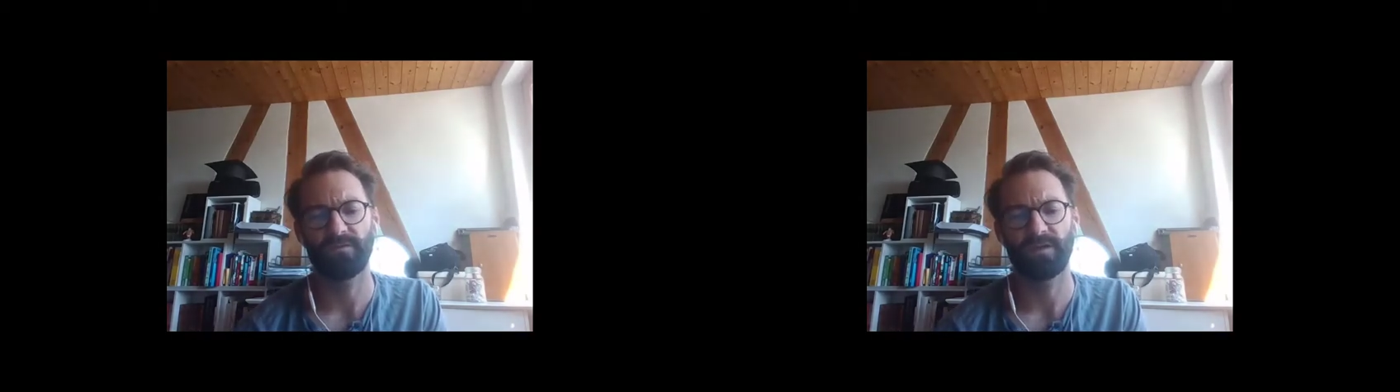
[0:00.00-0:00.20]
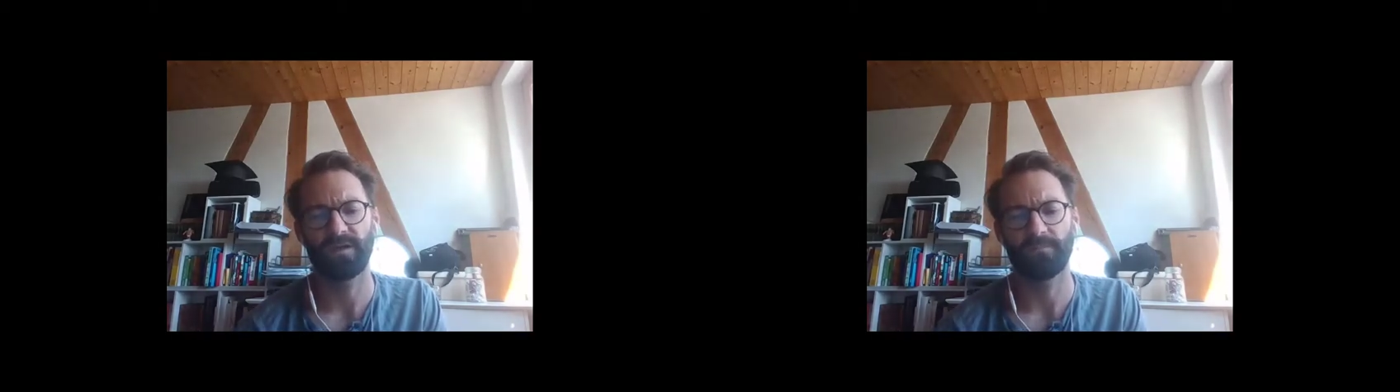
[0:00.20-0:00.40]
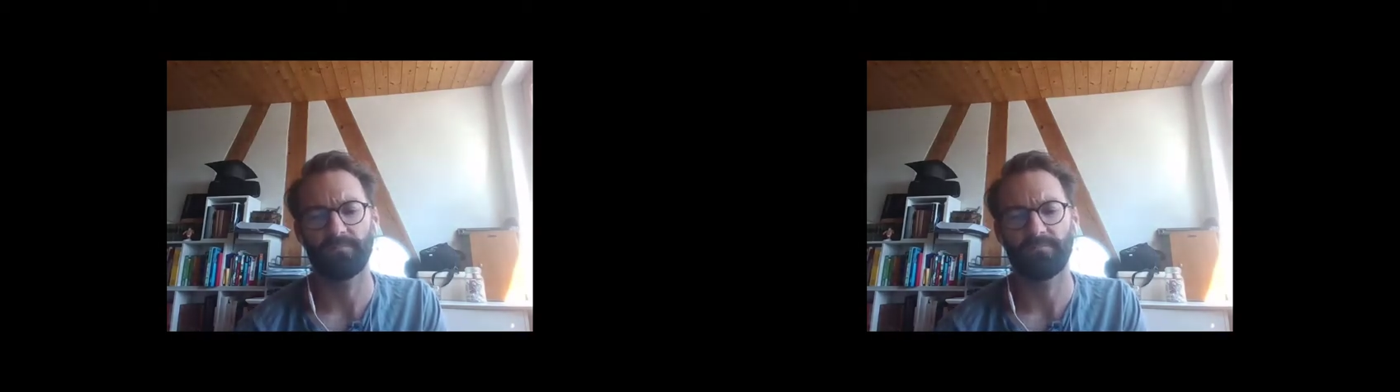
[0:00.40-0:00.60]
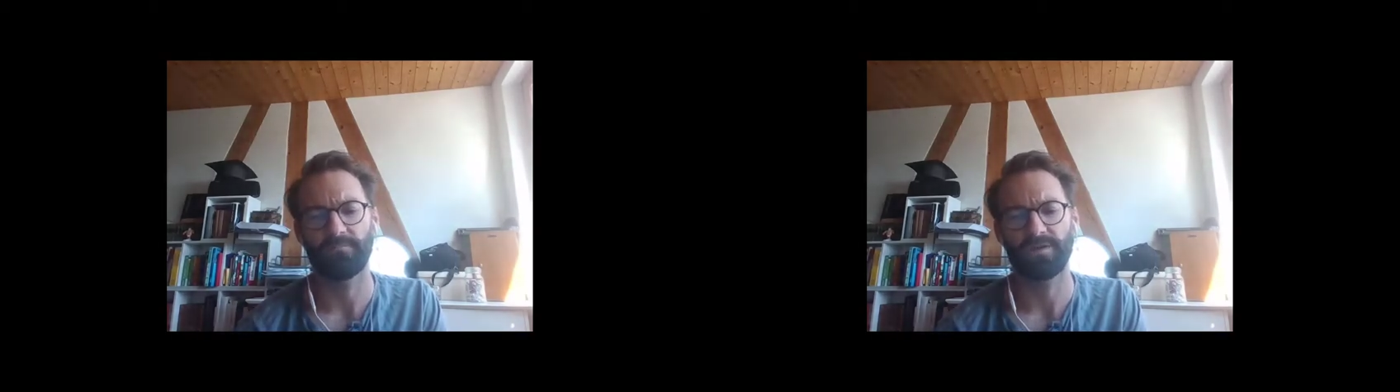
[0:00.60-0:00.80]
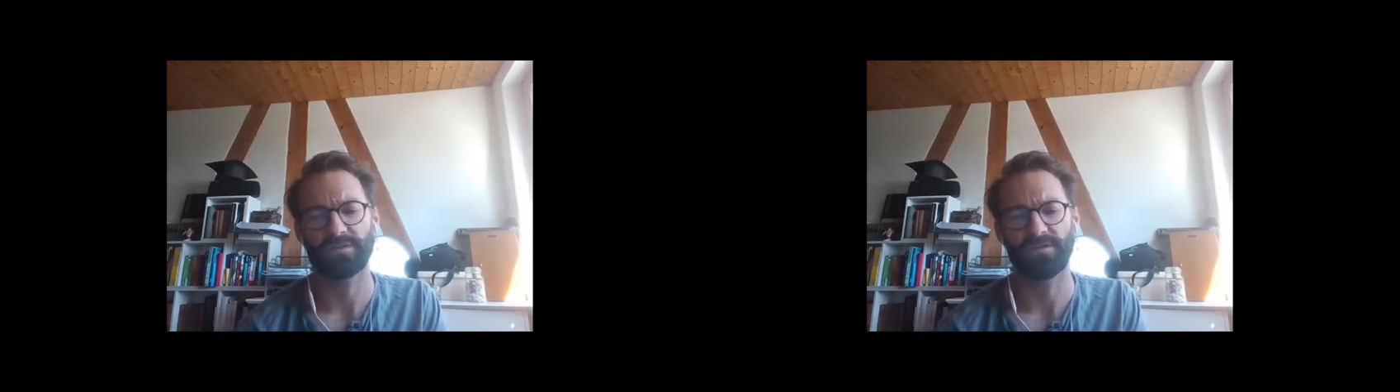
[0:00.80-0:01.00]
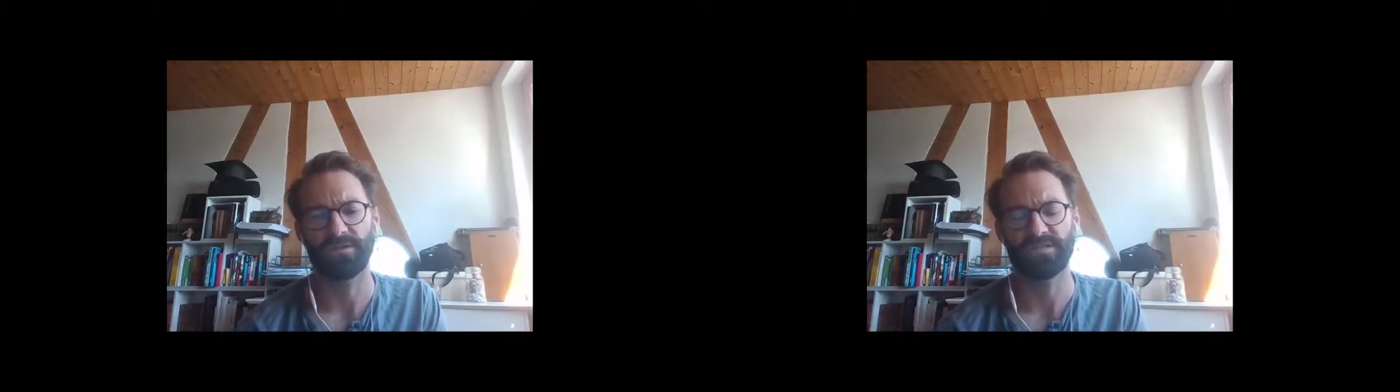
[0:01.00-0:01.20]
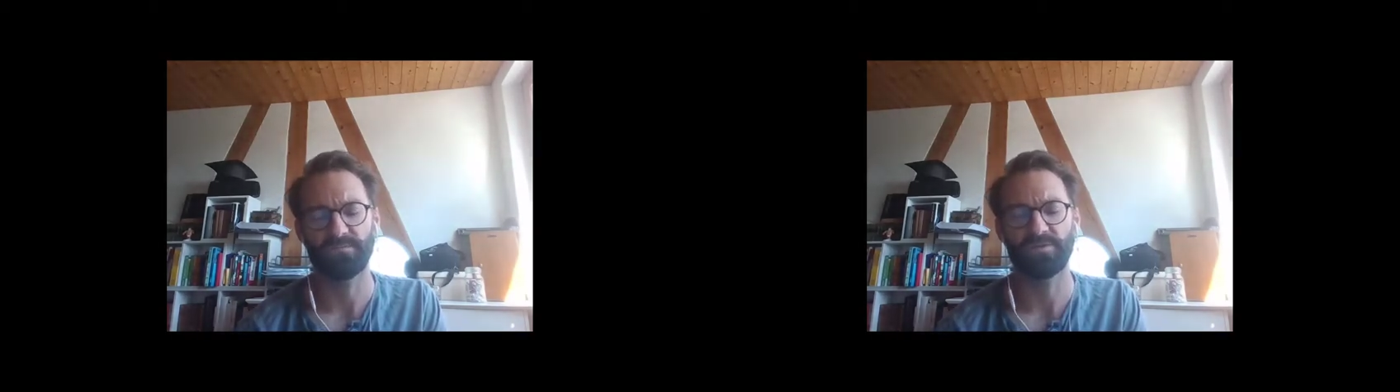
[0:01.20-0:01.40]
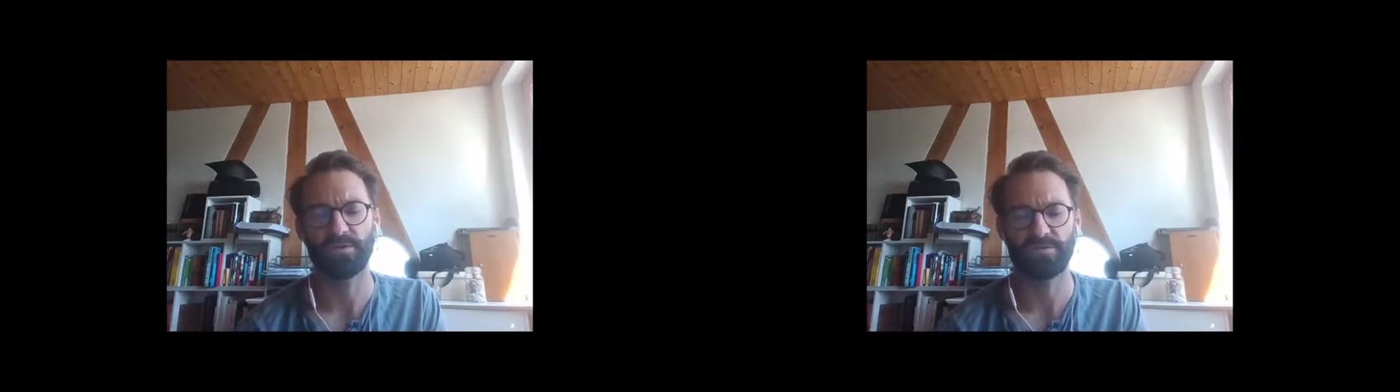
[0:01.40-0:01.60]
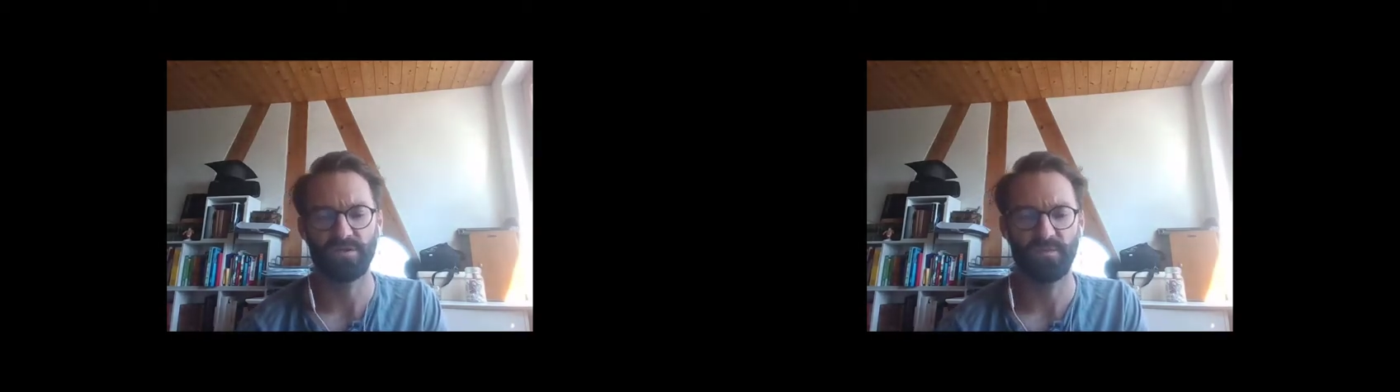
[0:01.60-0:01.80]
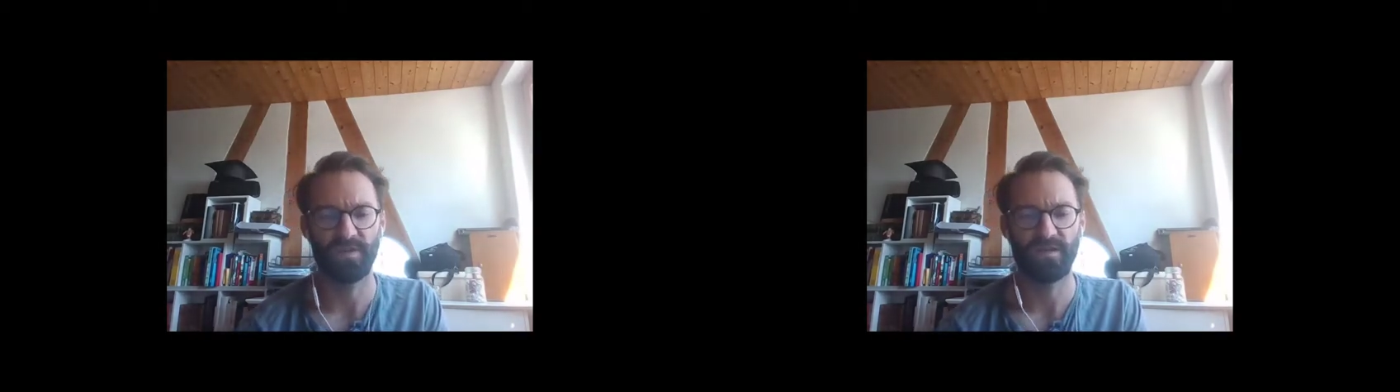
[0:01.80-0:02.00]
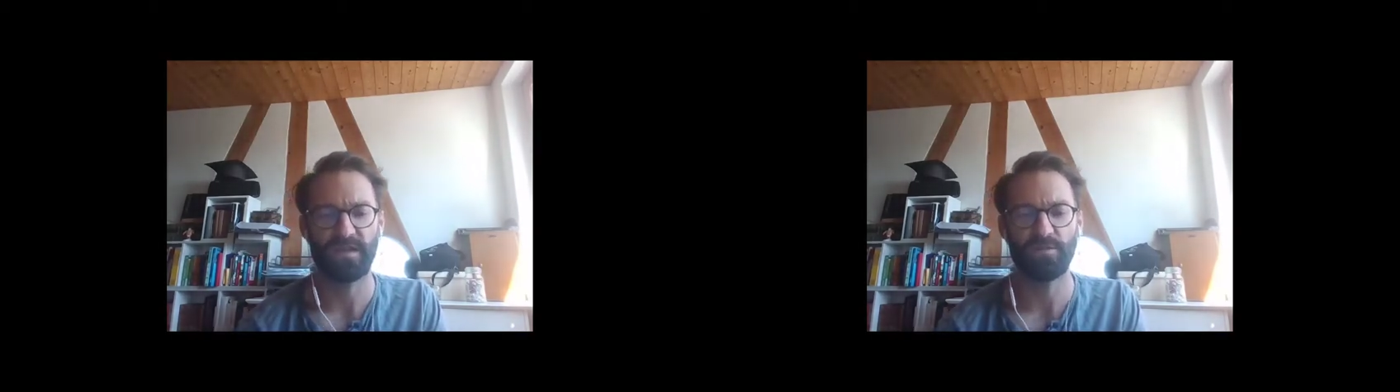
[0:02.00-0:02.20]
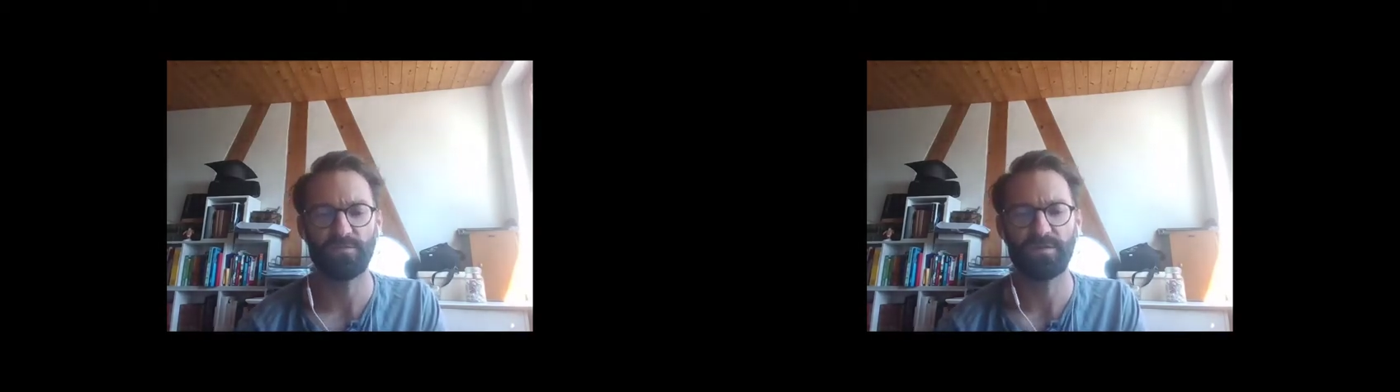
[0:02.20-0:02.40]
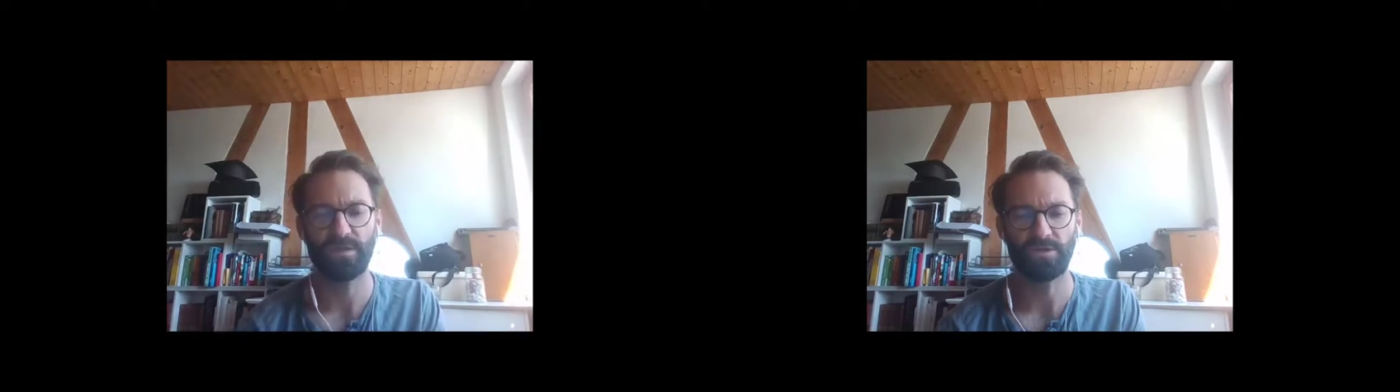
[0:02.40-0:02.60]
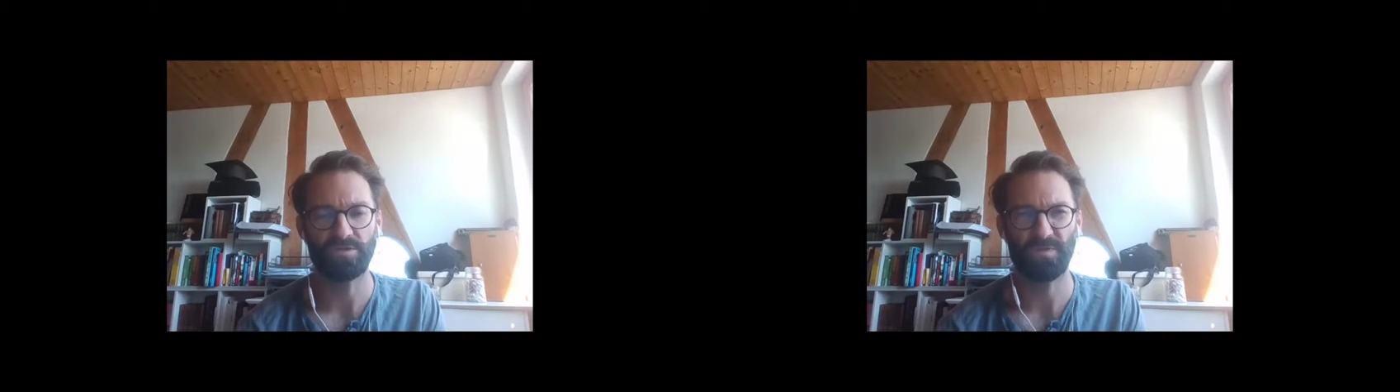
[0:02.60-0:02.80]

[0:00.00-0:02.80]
muscular asymmetries can be detected with NIRS,